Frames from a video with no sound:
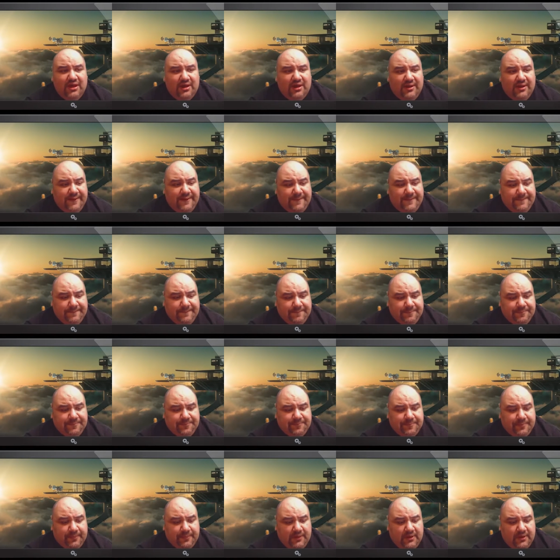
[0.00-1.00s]
Um,
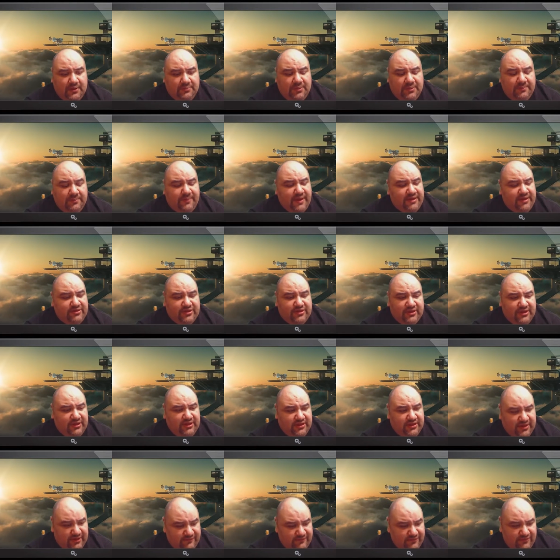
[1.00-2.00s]
but basically,
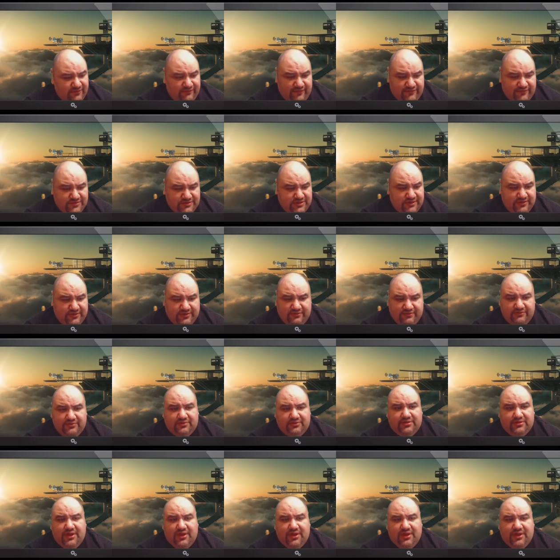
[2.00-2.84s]
to give you a rough gist,